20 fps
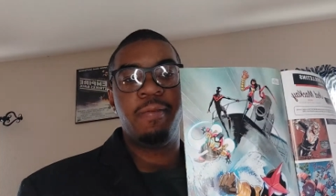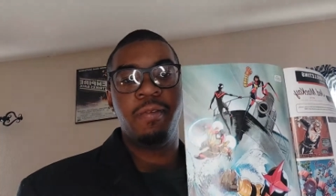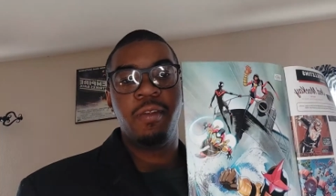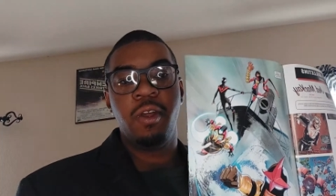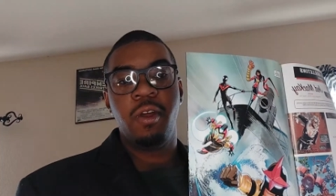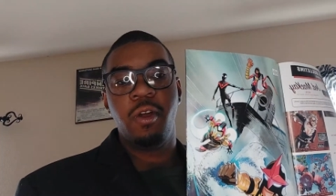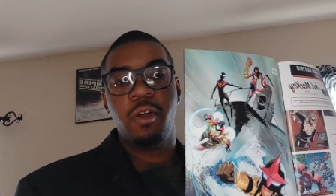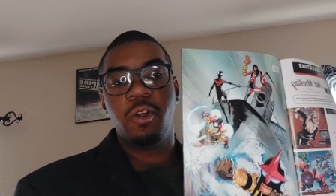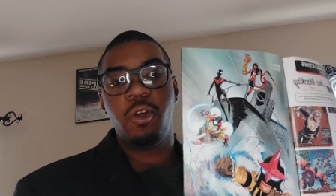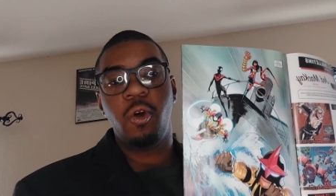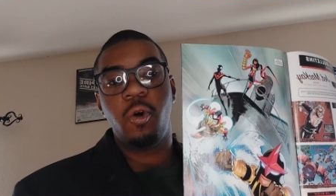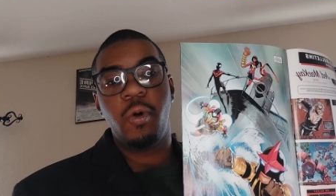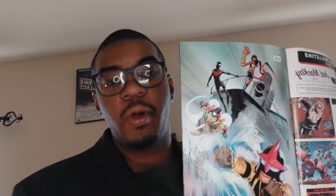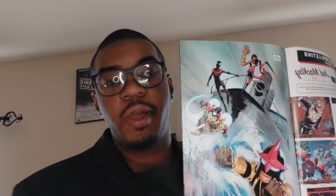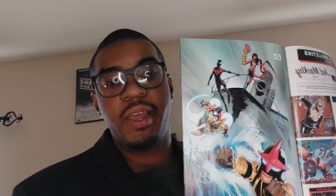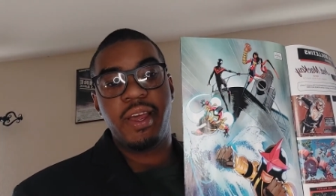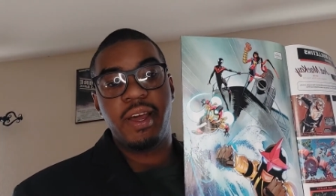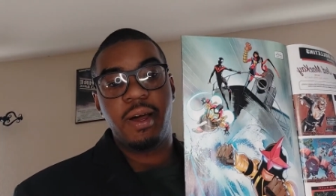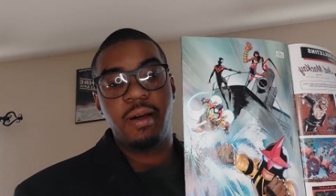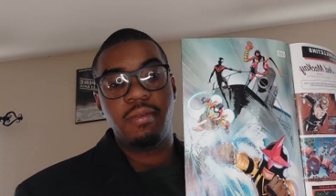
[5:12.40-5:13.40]
end
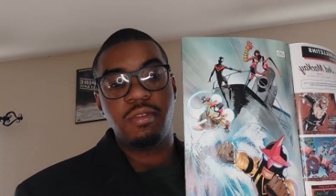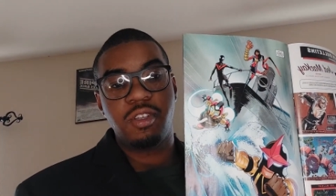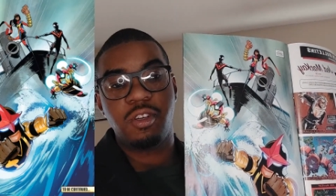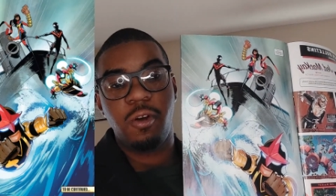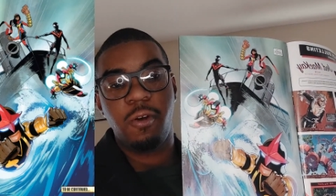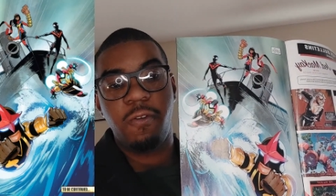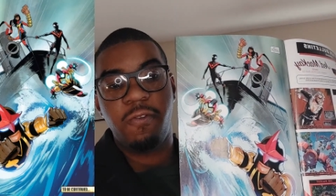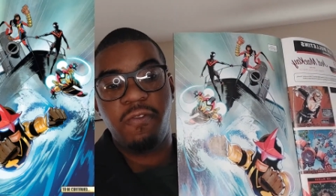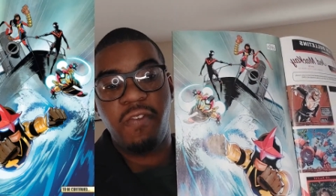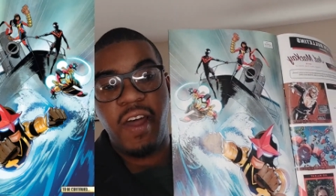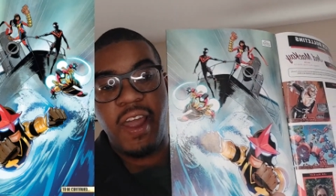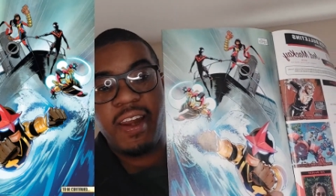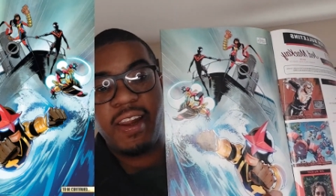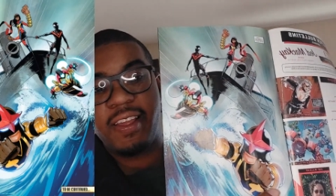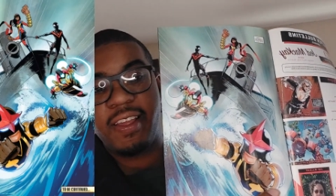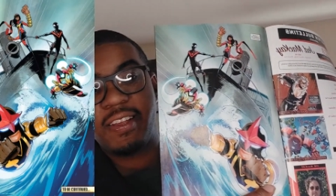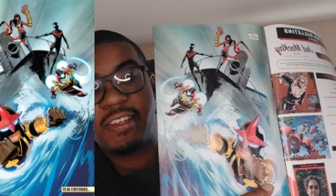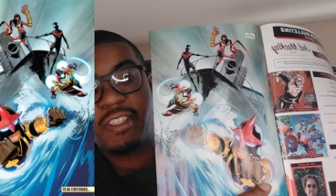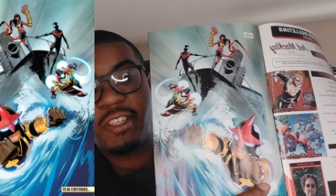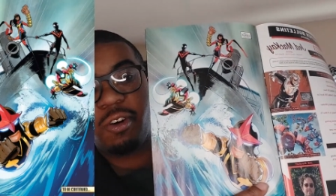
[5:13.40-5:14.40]
going up to go fight
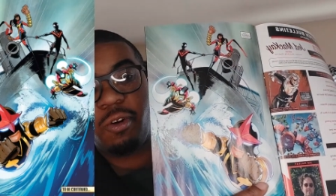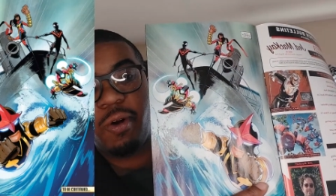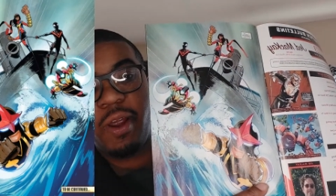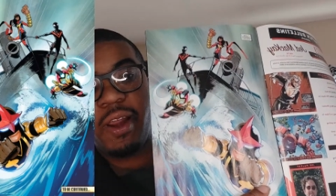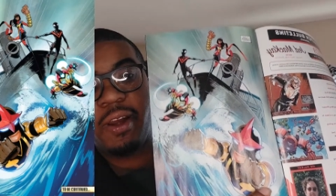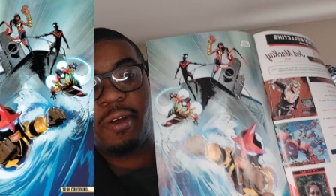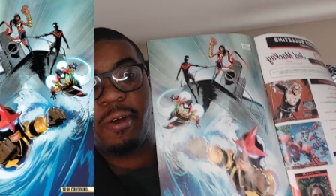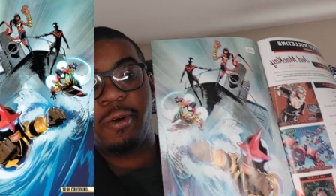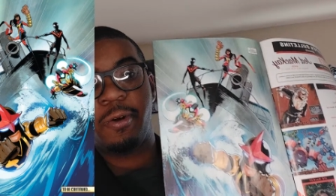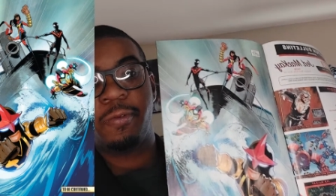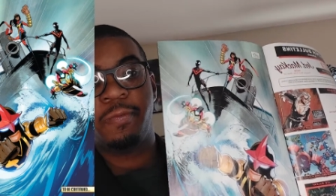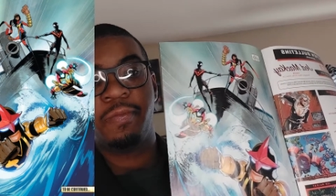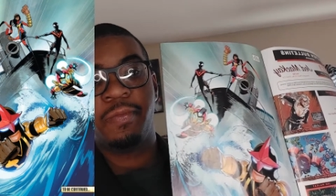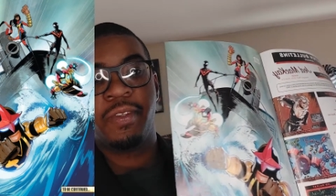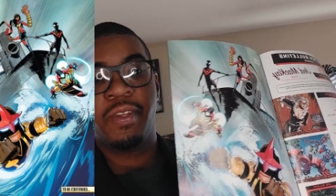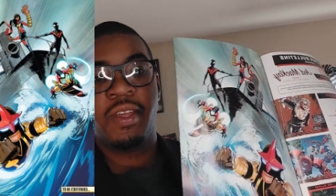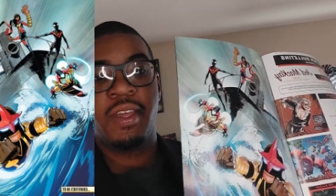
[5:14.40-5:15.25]
against Kratos.